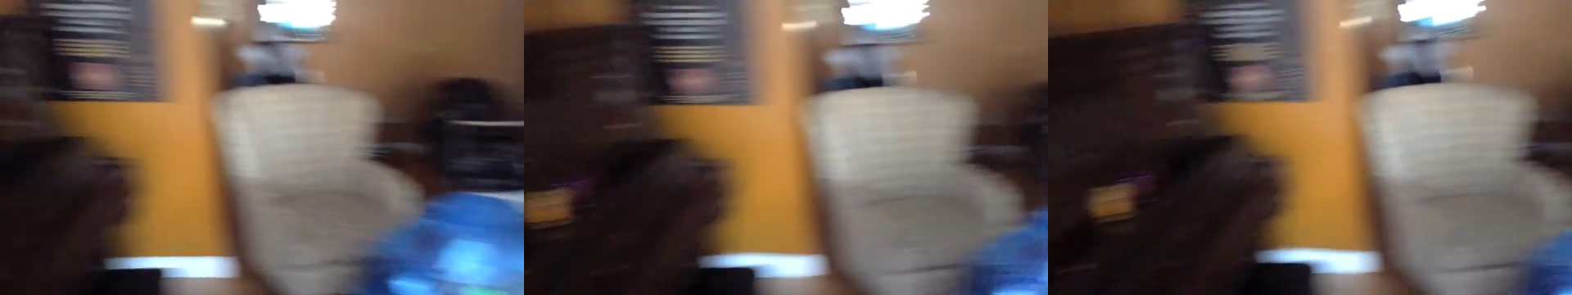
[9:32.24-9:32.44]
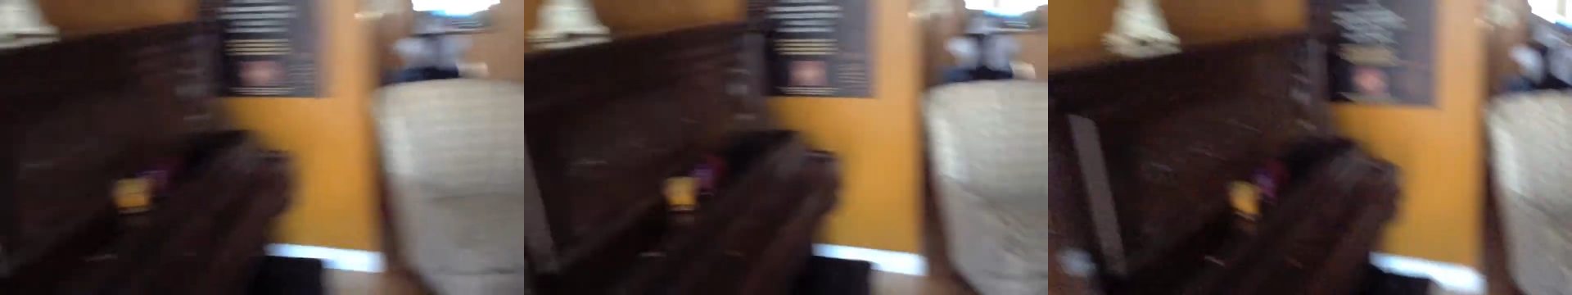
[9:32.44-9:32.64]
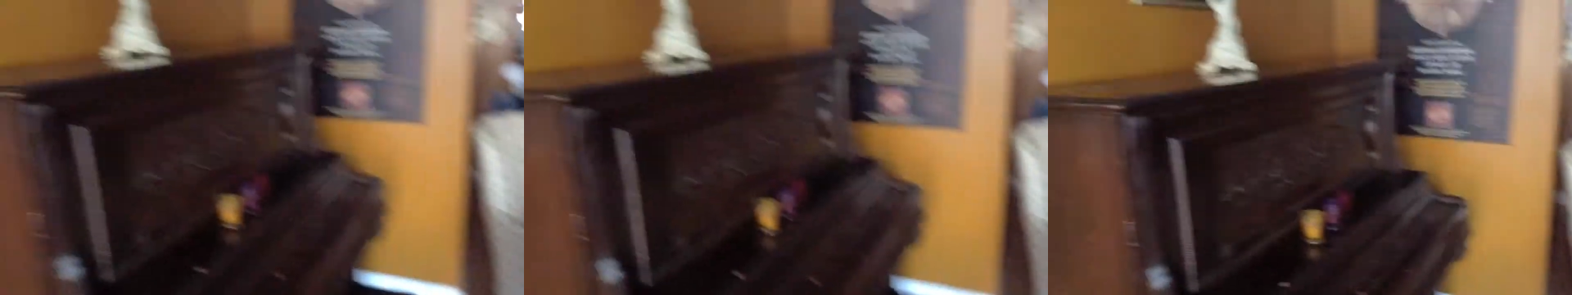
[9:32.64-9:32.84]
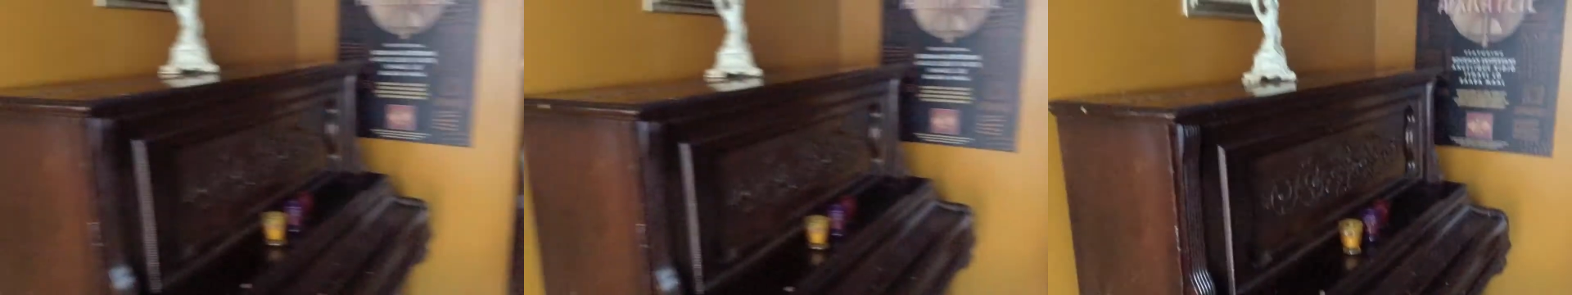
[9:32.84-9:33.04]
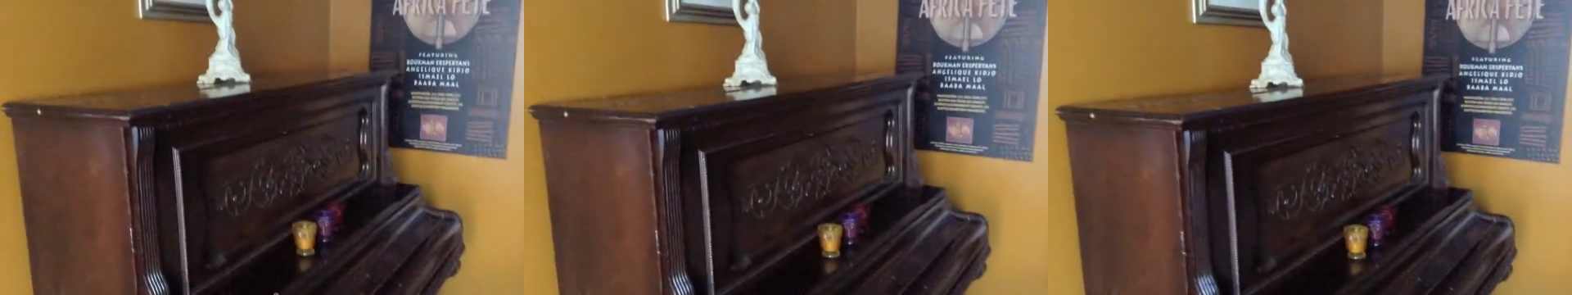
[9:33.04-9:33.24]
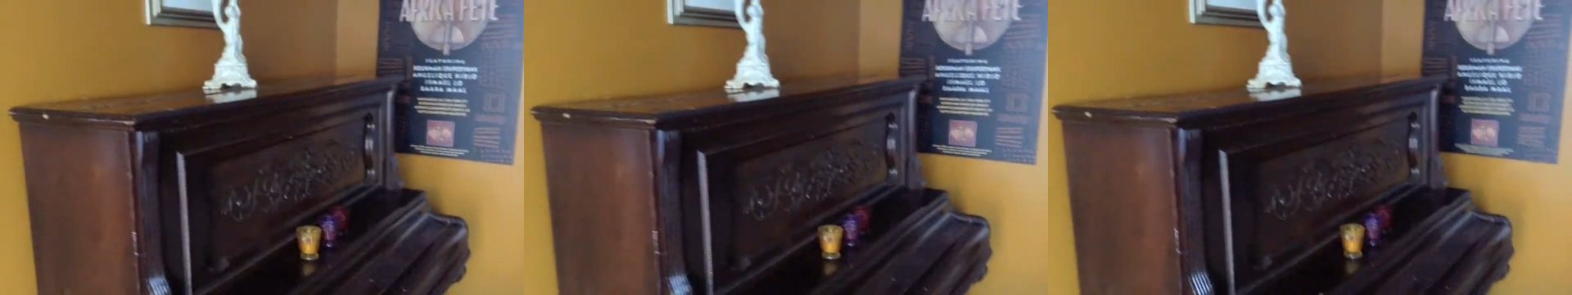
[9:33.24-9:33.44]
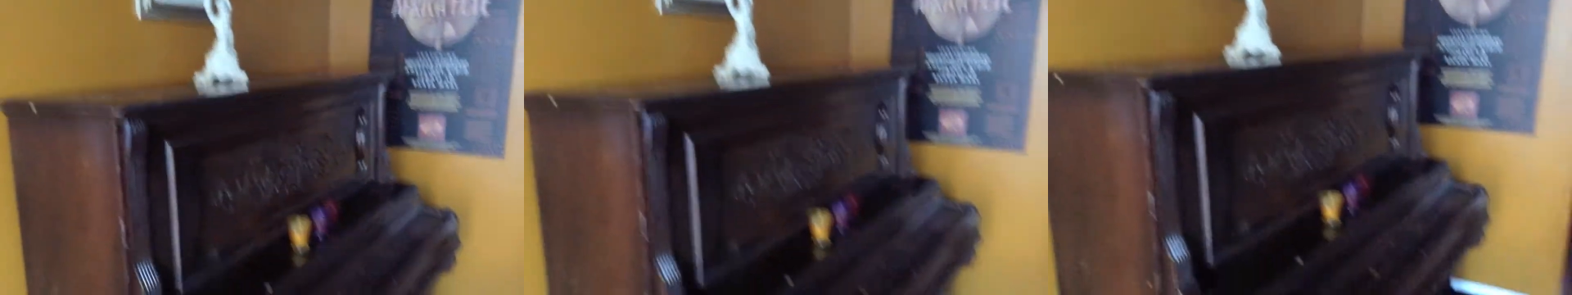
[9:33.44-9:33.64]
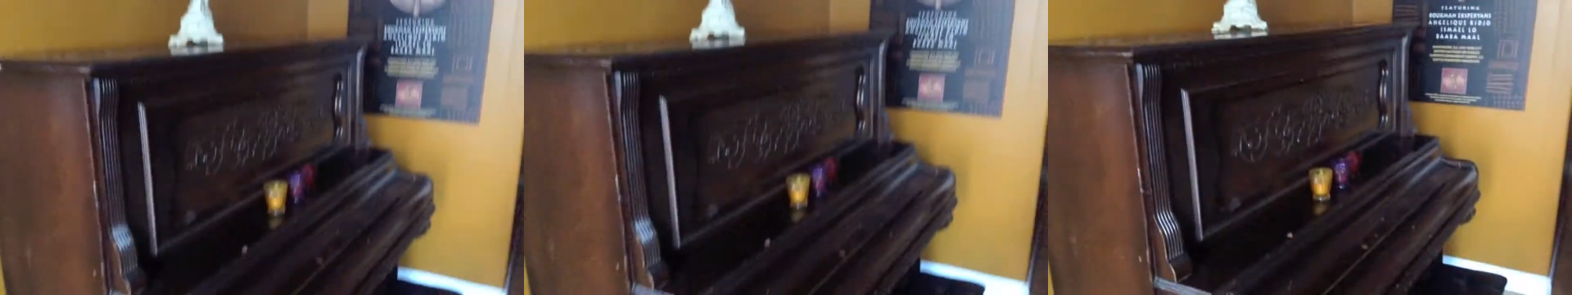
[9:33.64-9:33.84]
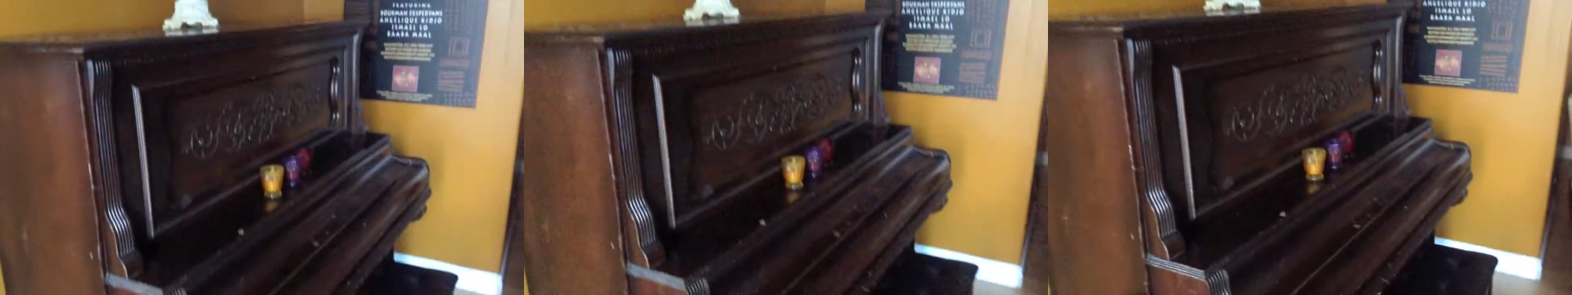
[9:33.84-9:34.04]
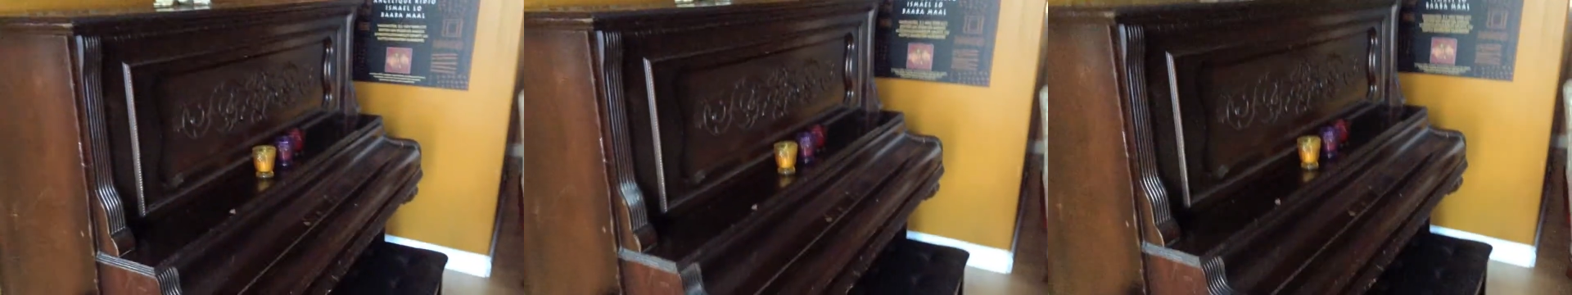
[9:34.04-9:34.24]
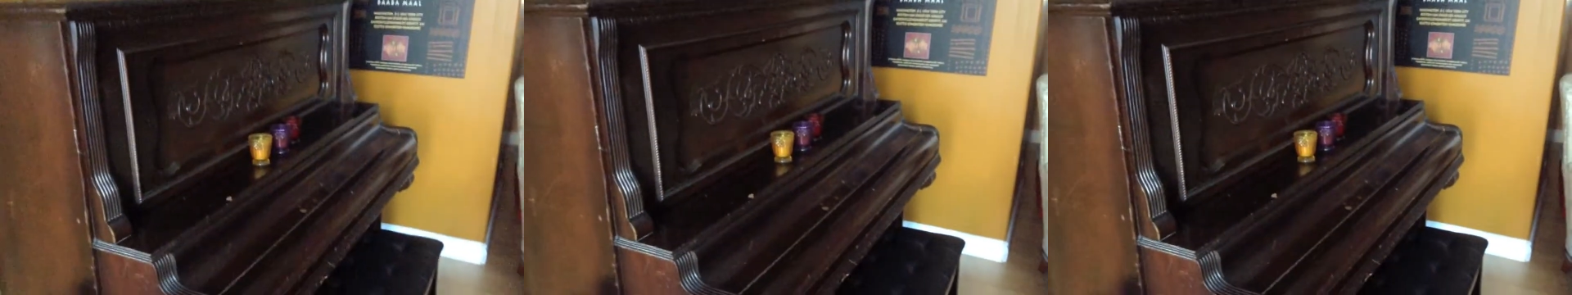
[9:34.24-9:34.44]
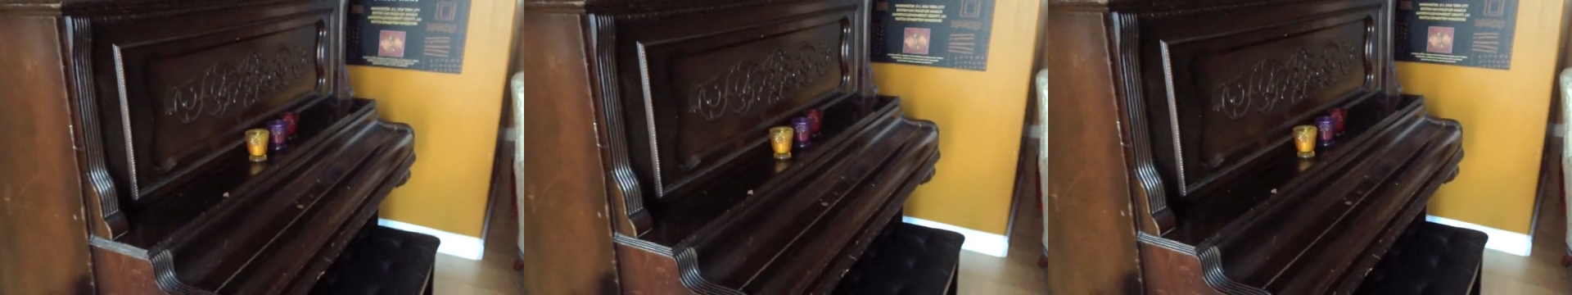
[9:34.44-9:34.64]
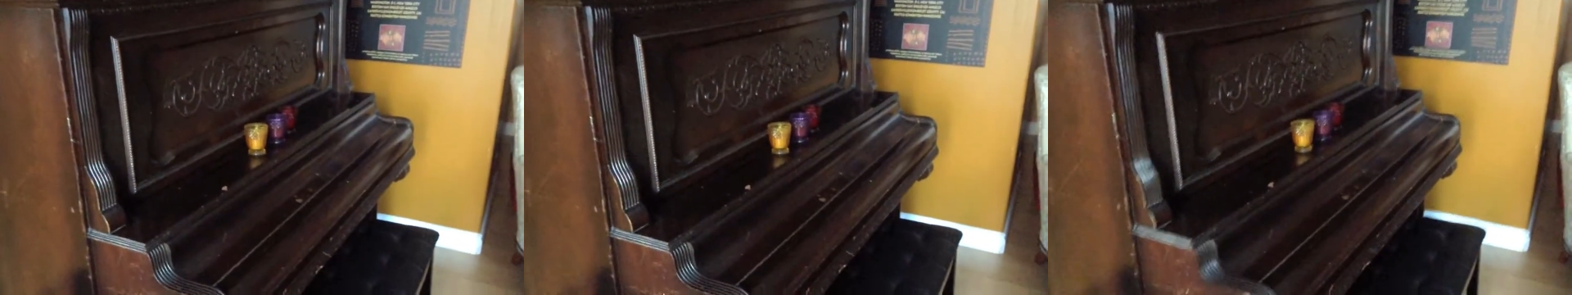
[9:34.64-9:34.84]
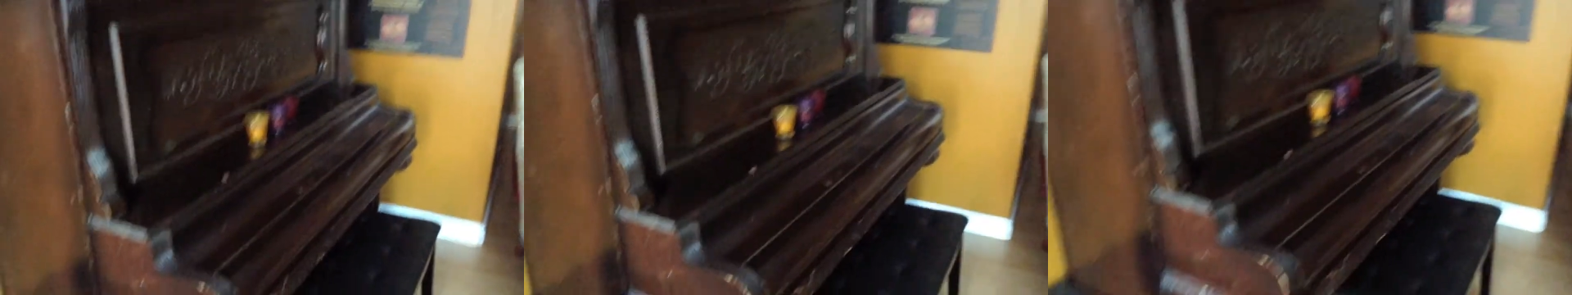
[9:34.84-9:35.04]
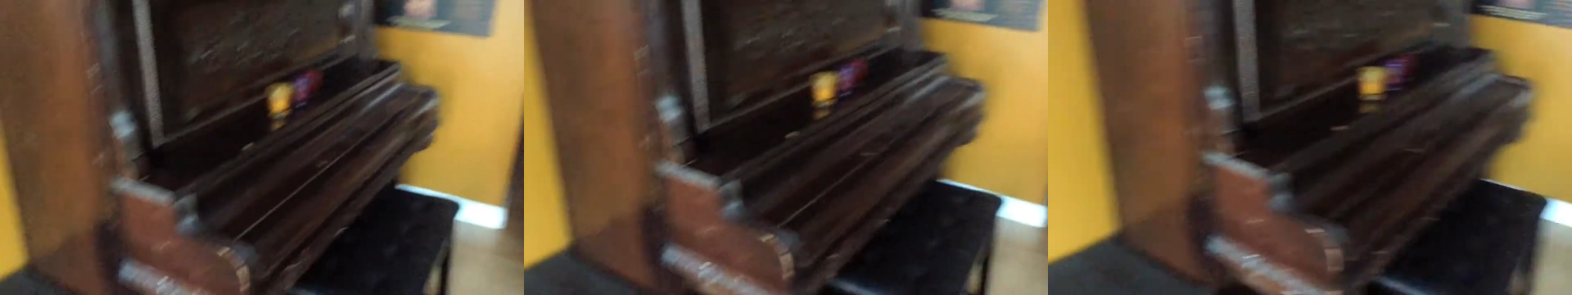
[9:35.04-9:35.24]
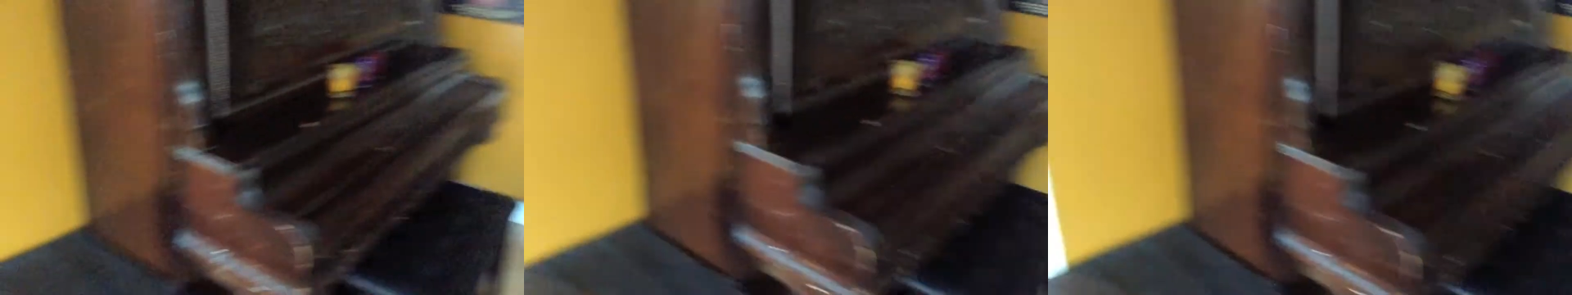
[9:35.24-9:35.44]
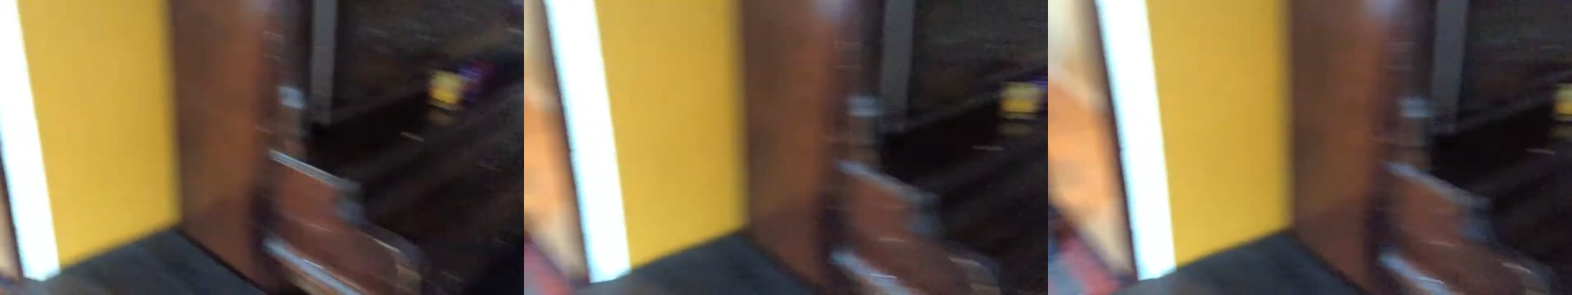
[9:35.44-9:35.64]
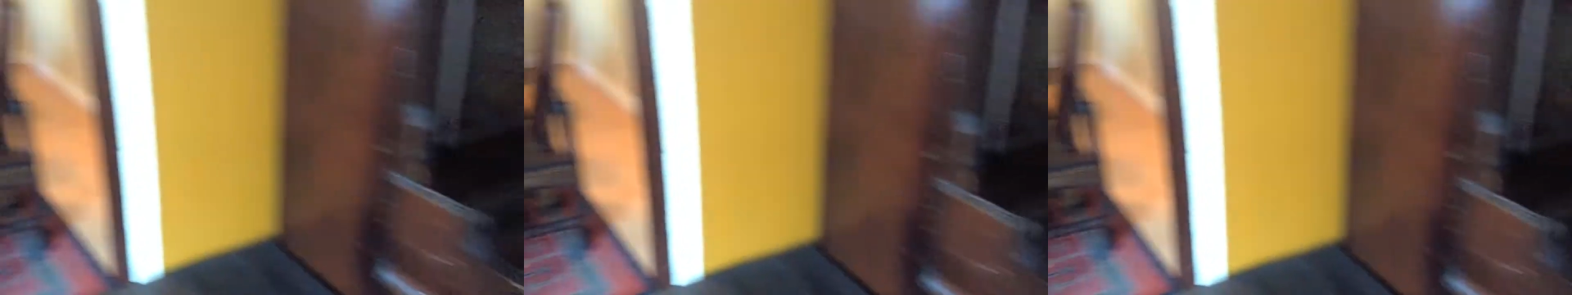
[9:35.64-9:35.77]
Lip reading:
No face is visible, so there are no lips to read.